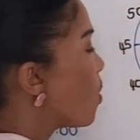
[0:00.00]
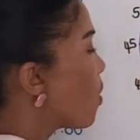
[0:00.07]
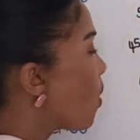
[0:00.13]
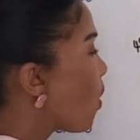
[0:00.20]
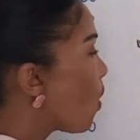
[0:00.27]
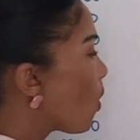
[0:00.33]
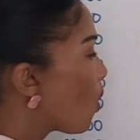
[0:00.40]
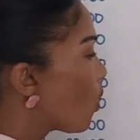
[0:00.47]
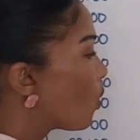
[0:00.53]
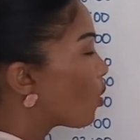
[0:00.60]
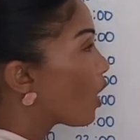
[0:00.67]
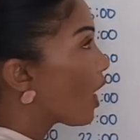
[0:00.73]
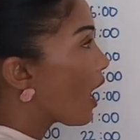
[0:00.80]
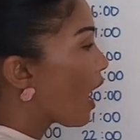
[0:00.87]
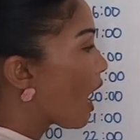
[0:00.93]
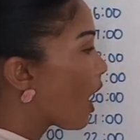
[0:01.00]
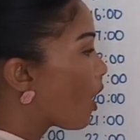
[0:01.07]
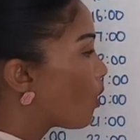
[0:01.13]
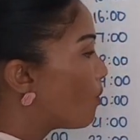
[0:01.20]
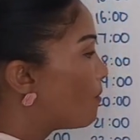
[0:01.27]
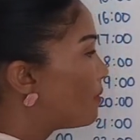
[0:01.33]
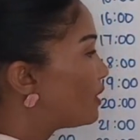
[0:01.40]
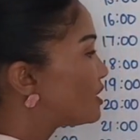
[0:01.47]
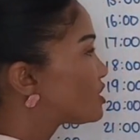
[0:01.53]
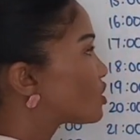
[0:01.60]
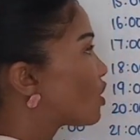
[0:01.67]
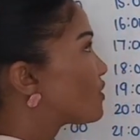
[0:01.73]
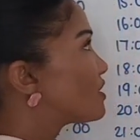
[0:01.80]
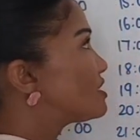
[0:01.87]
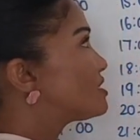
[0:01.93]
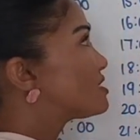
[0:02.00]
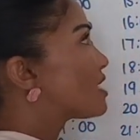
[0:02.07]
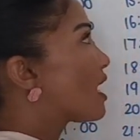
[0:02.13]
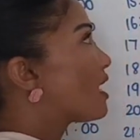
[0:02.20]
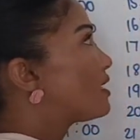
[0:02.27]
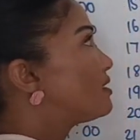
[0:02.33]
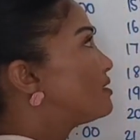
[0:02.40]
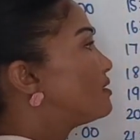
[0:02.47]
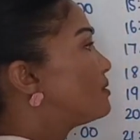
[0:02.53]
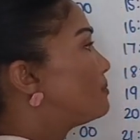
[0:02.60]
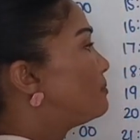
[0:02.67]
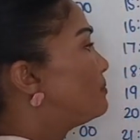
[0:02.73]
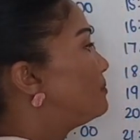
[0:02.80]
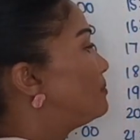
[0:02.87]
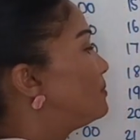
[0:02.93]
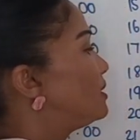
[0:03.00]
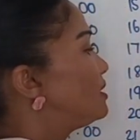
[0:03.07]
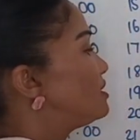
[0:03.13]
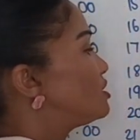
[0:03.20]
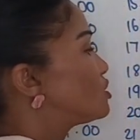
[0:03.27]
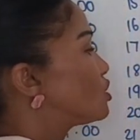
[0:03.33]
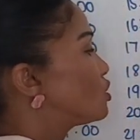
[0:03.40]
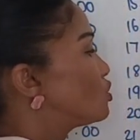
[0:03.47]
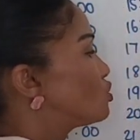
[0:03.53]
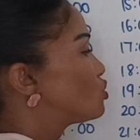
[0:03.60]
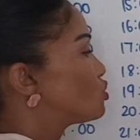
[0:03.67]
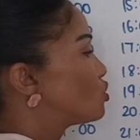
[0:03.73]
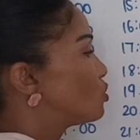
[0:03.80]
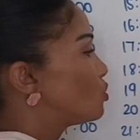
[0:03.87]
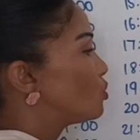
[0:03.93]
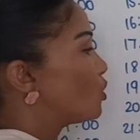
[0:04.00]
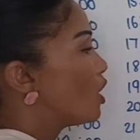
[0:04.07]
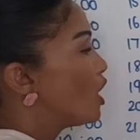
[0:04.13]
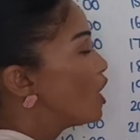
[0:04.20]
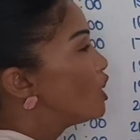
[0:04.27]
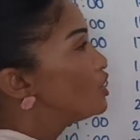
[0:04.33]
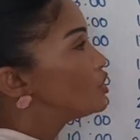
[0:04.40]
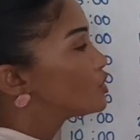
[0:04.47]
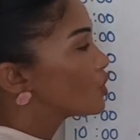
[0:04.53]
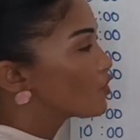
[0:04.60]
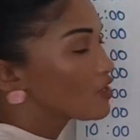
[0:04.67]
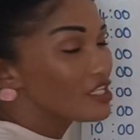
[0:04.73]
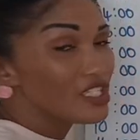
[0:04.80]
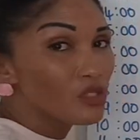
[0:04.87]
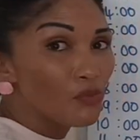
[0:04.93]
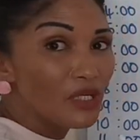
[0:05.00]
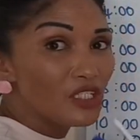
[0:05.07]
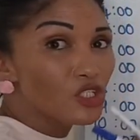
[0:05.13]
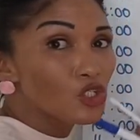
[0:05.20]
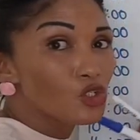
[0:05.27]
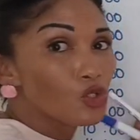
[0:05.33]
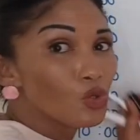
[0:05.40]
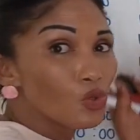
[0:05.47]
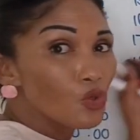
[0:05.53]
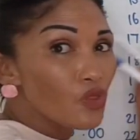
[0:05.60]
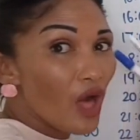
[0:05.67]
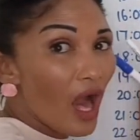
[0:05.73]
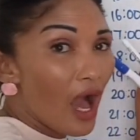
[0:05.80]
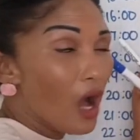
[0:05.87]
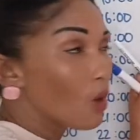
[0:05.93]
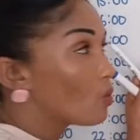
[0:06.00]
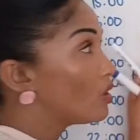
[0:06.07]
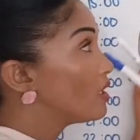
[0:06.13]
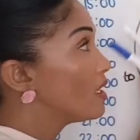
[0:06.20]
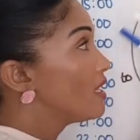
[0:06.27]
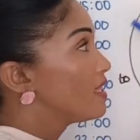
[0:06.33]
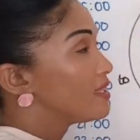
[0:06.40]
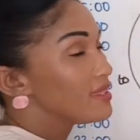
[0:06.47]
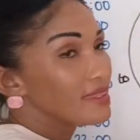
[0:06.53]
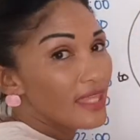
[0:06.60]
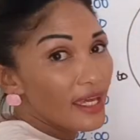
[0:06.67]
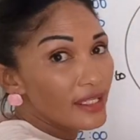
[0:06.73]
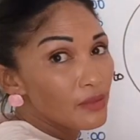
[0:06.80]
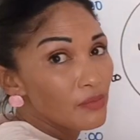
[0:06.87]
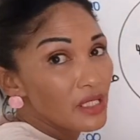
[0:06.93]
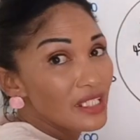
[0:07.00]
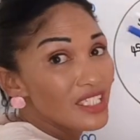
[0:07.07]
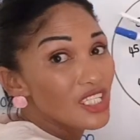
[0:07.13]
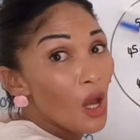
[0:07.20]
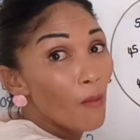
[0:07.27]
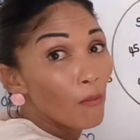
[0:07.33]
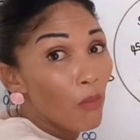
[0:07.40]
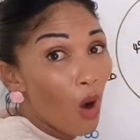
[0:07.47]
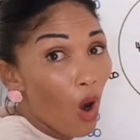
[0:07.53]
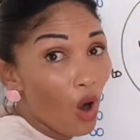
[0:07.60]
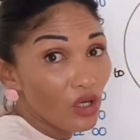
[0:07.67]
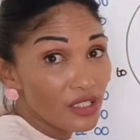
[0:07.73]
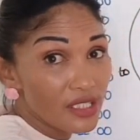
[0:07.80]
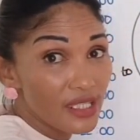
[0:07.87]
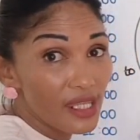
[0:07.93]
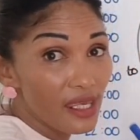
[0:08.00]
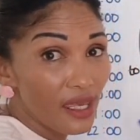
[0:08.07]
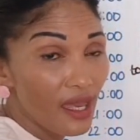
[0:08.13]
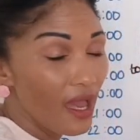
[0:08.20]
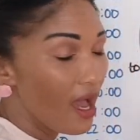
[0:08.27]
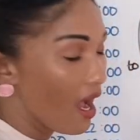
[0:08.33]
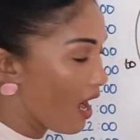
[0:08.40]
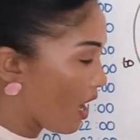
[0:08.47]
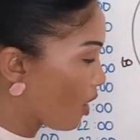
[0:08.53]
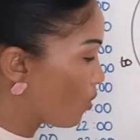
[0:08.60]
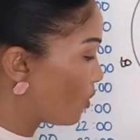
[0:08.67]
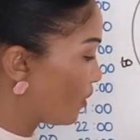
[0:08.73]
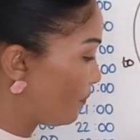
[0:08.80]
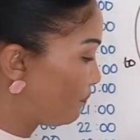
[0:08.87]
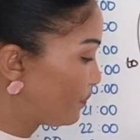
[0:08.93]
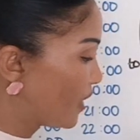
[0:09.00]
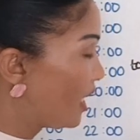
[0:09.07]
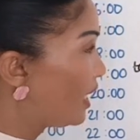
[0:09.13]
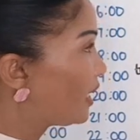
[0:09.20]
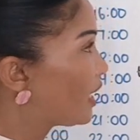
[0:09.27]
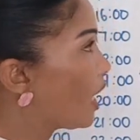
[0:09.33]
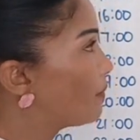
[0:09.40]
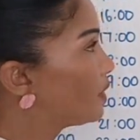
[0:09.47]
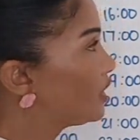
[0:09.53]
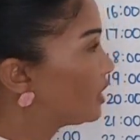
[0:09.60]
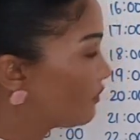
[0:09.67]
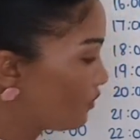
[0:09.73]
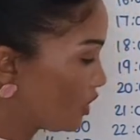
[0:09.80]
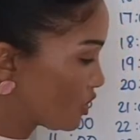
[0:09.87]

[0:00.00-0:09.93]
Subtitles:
All our minutes on this side means to. So this means to the hour, that means past the hour. Now I'm going to give an